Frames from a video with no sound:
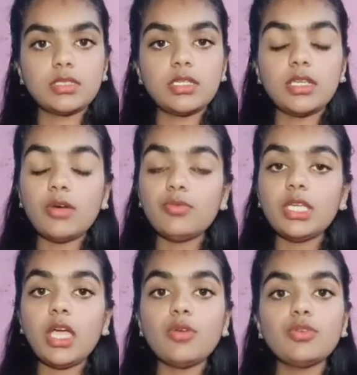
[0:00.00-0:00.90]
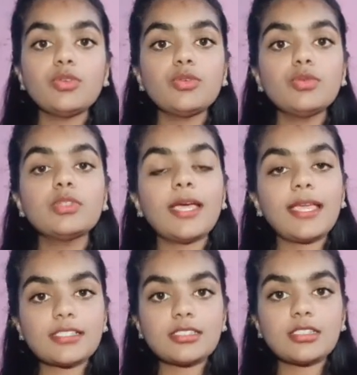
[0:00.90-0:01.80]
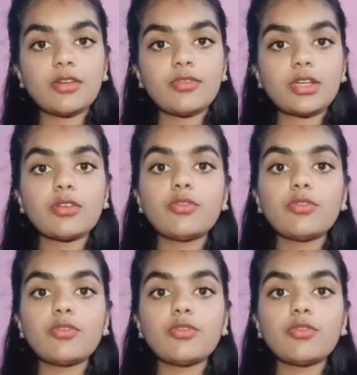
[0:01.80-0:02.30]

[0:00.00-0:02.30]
Now we have to do the extra work.